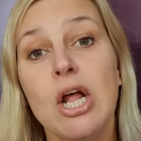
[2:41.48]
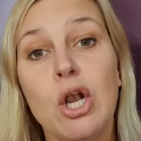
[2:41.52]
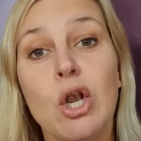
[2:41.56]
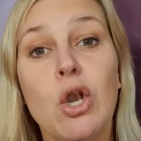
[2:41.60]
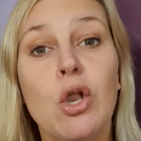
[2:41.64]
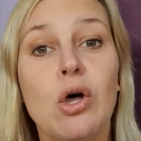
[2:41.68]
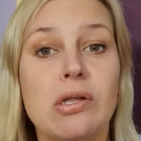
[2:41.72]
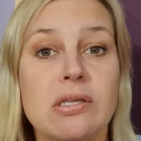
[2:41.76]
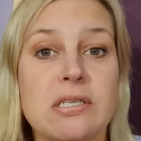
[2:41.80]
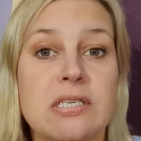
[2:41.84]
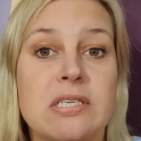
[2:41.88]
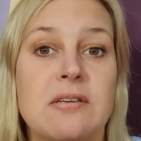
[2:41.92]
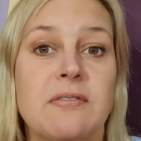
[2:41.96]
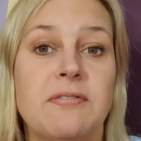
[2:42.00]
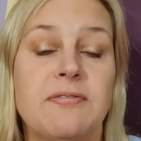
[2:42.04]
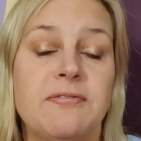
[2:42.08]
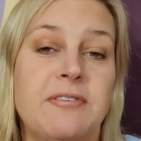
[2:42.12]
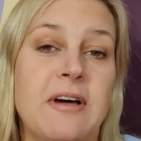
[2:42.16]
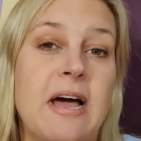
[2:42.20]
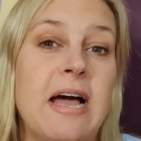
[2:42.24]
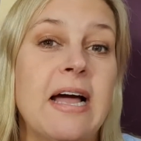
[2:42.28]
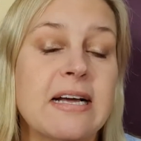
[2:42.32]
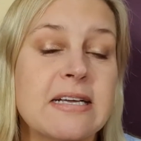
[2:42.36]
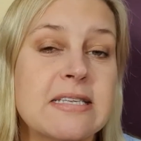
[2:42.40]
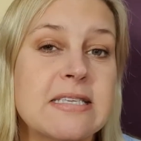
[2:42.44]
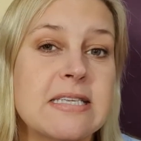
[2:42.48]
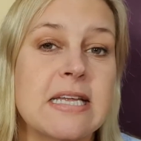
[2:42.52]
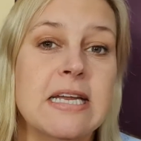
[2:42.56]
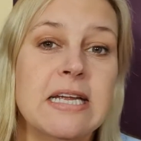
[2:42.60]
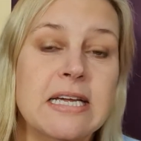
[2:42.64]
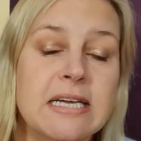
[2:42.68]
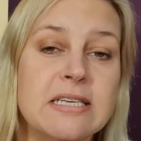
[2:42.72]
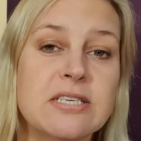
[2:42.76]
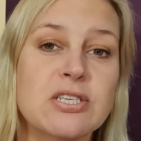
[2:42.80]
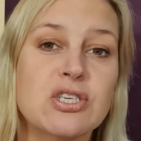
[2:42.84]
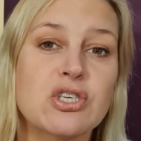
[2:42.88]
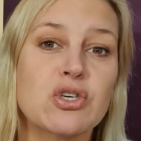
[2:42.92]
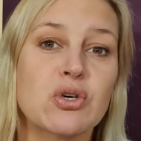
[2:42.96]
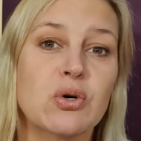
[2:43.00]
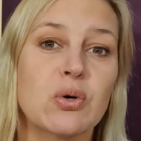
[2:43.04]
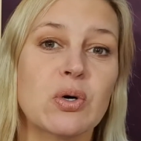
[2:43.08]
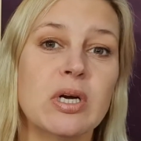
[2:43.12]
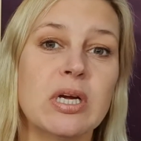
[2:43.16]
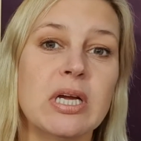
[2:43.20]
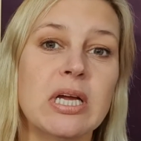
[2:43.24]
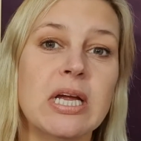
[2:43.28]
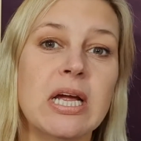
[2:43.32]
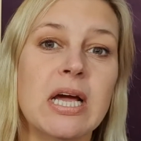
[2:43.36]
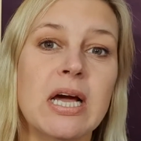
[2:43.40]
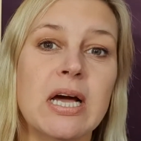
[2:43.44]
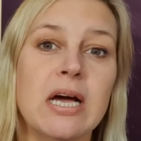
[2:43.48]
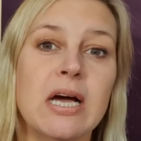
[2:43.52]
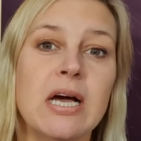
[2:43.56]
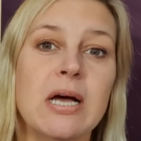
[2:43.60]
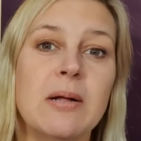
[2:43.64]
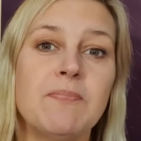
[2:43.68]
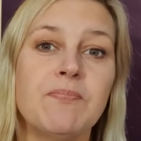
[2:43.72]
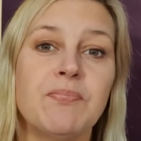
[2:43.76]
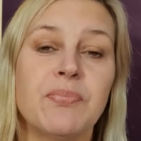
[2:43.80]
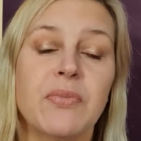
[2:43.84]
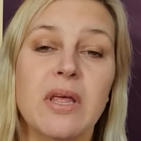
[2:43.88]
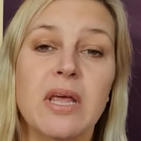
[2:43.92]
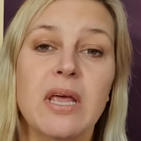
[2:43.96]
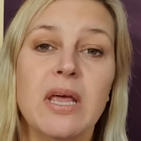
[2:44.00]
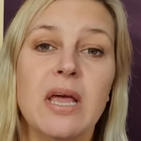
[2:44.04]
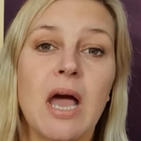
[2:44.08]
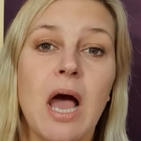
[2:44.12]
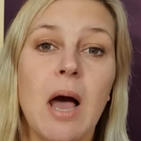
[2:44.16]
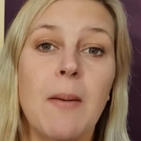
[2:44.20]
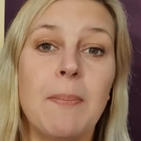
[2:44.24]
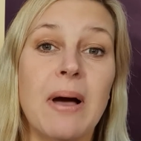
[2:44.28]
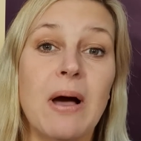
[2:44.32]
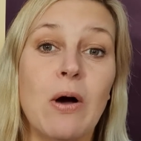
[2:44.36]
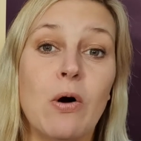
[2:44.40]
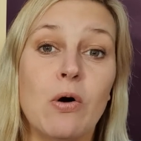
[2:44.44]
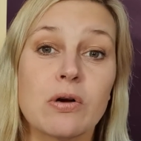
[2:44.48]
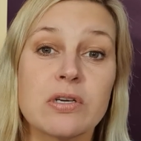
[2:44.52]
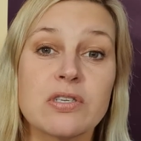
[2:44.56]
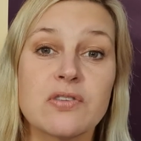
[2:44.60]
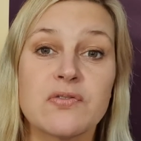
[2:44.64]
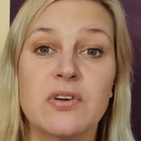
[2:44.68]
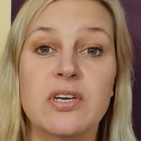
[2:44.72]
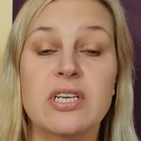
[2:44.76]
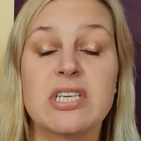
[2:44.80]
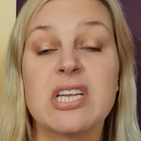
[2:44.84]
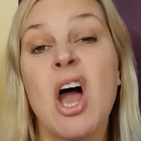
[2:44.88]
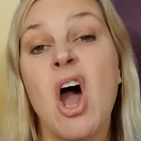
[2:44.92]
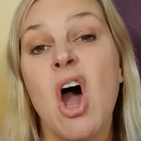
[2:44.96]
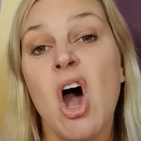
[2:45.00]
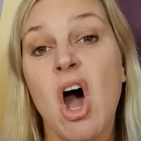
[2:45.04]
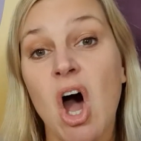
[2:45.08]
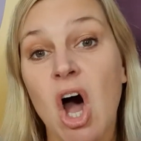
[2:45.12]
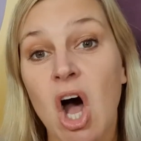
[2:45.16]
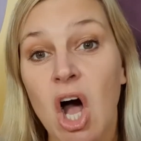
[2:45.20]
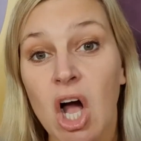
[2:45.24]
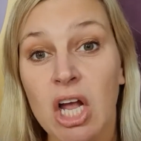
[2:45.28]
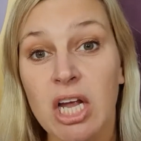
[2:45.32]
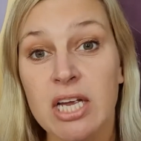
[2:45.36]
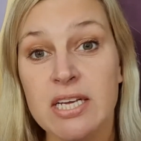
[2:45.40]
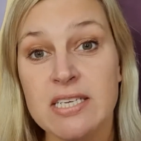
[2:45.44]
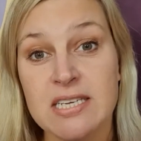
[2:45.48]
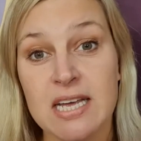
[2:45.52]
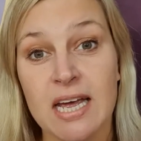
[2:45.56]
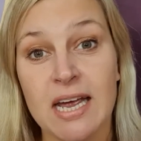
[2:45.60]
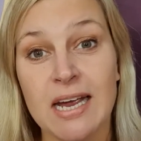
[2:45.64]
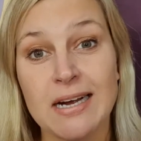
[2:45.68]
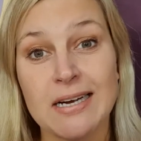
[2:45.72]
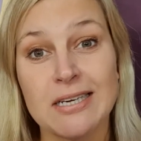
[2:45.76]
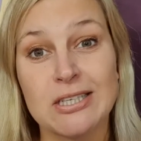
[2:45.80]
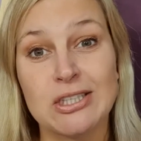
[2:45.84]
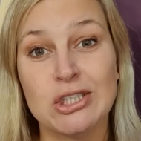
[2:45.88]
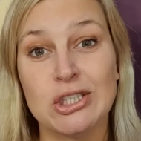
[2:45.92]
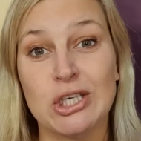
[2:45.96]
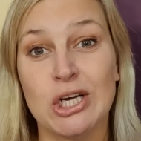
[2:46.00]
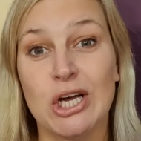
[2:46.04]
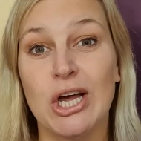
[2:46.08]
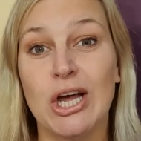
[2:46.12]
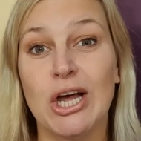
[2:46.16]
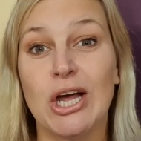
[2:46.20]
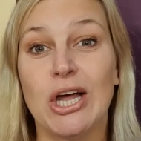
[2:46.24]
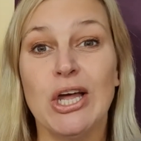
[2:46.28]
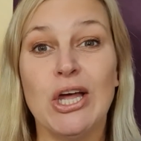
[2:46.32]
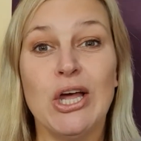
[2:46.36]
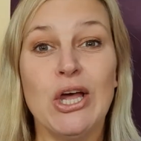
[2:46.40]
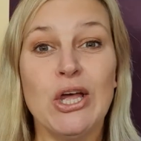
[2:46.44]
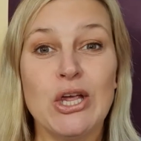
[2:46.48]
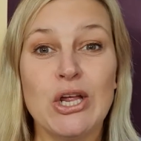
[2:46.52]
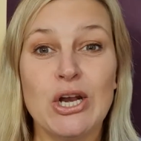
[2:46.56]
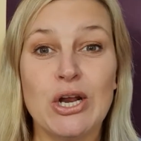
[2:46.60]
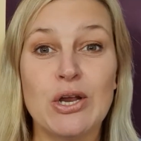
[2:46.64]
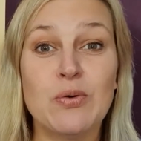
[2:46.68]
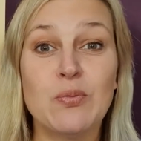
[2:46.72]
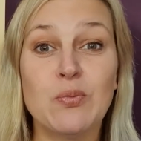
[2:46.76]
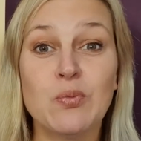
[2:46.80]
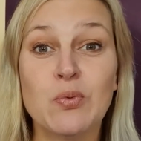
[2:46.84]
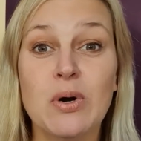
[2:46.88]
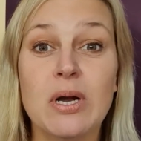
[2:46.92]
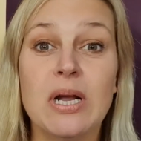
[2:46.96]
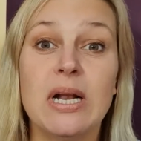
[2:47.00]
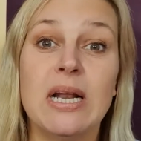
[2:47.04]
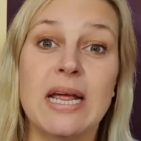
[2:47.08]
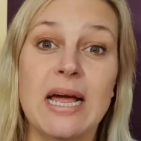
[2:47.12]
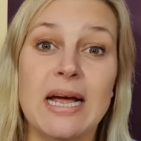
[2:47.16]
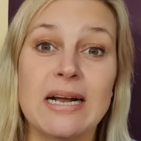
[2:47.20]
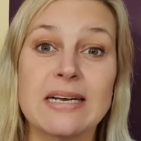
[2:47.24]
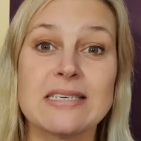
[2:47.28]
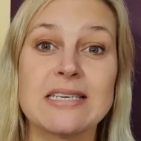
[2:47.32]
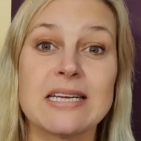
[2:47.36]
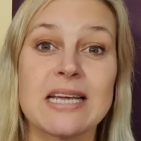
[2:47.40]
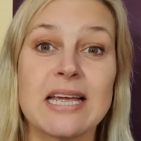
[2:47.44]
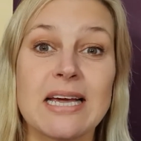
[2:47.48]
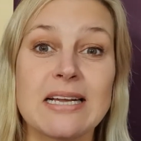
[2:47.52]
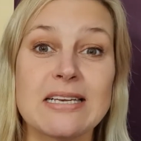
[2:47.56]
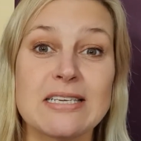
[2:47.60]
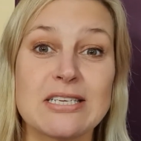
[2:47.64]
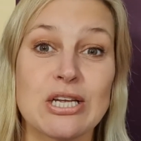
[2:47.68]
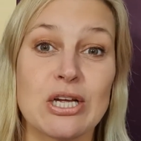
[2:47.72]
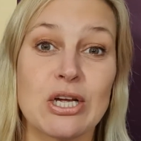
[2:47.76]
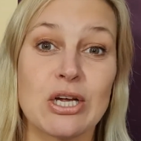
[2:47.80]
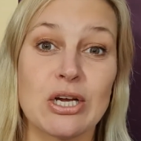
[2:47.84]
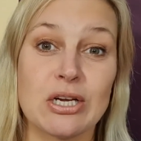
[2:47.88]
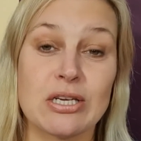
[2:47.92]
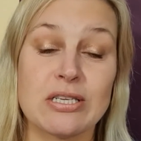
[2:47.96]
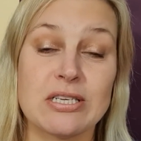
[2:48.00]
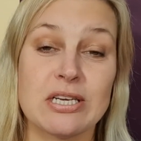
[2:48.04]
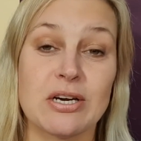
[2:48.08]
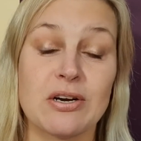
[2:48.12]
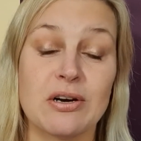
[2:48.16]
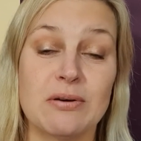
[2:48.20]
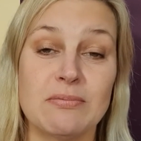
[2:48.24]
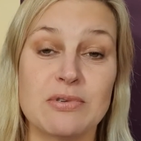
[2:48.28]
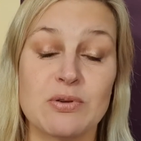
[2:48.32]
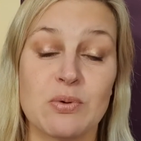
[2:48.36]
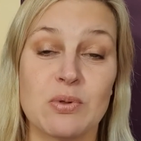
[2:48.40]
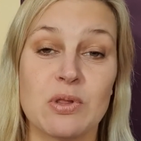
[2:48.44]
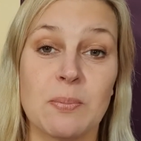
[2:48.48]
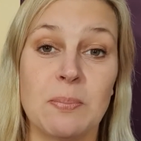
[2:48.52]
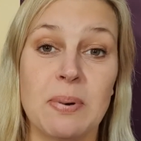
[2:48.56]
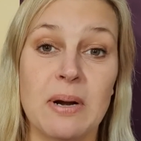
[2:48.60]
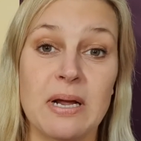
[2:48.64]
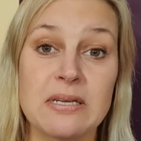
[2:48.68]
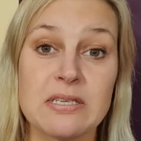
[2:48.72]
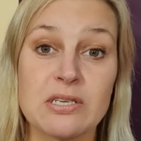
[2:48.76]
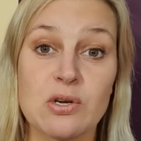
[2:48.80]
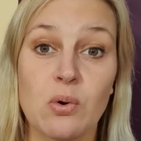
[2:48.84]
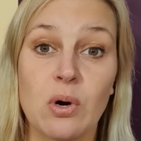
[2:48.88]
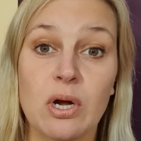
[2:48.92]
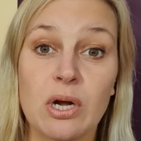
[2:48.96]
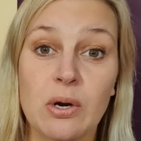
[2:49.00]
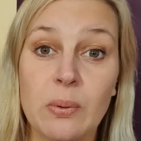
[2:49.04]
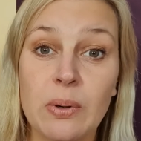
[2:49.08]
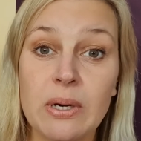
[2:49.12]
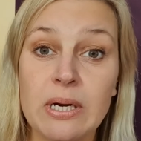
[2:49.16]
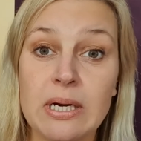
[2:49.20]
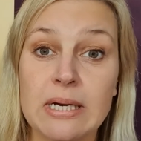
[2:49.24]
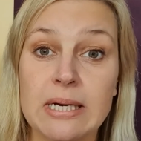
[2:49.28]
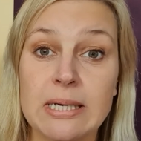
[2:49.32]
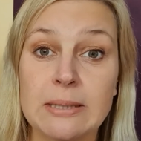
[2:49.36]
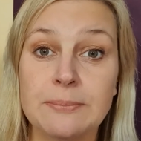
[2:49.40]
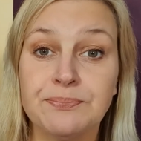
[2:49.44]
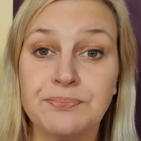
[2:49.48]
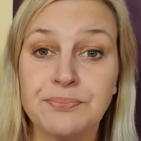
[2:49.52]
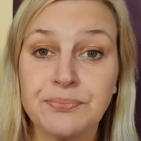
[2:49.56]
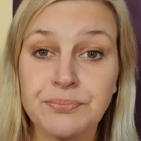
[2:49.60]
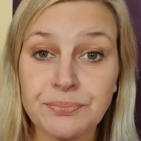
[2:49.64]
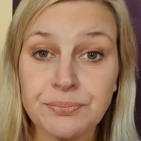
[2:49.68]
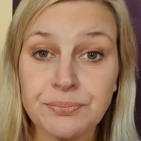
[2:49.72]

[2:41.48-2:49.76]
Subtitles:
lots of facts and history about Oxford architecture. You know, you really had to get to grips with the place quite quickly.